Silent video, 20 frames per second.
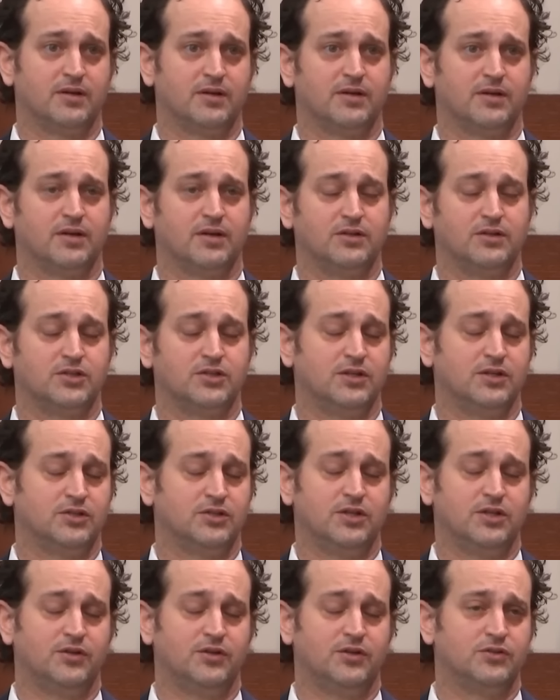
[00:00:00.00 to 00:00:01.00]
And
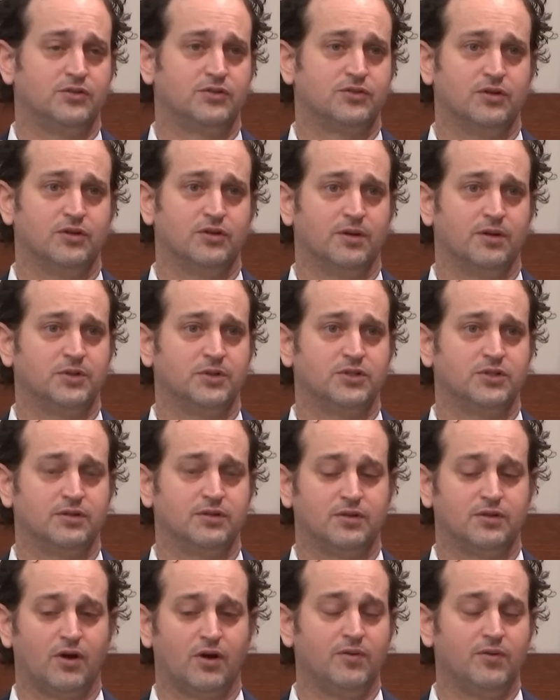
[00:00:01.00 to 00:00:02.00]
she understood. I mean,
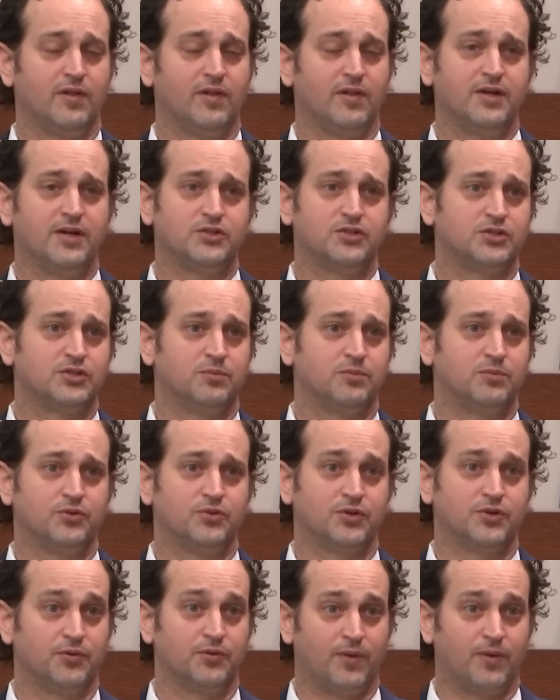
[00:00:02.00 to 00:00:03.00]
our relationship was
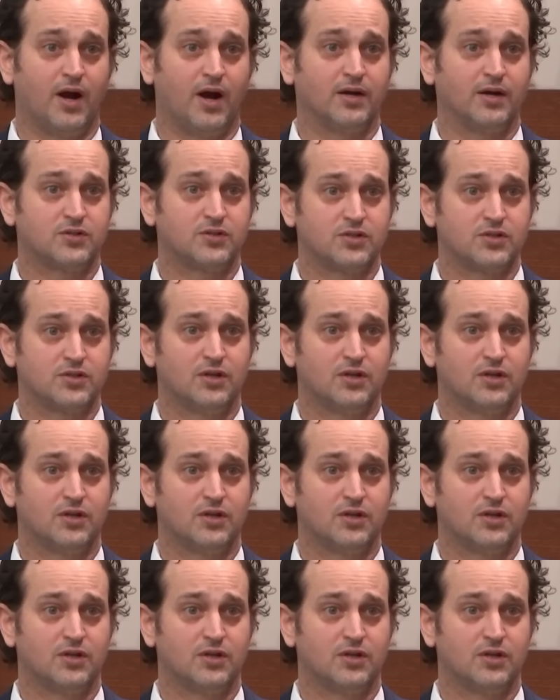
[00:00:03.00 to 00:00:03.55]
on the rocks.